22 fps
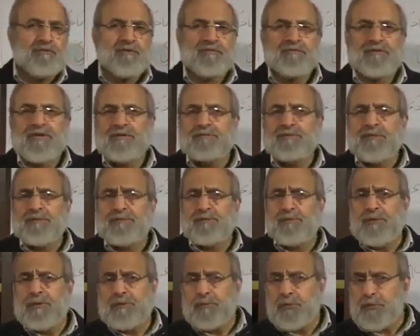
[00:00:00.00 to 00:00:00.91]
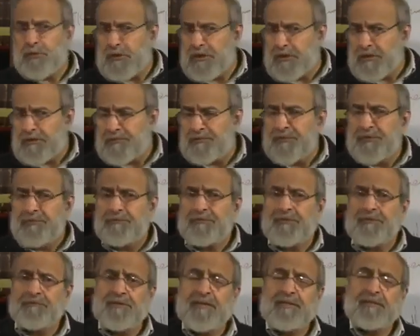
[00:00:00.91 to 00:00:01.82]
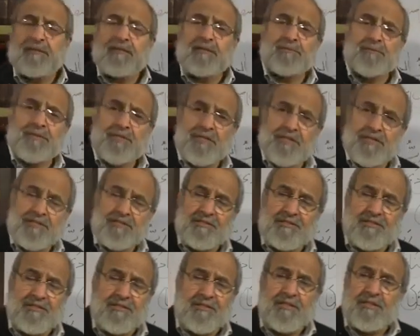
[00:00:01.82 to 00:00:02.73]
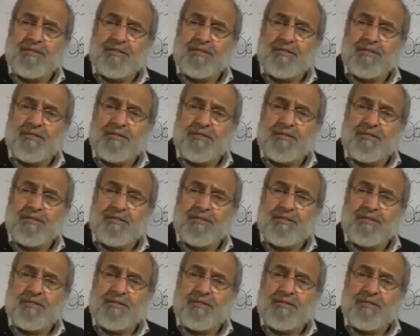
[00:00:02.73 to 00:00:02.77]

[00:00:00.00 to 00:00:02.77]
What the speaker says: we have done maf'ul mutlaq, we have done tamyiz.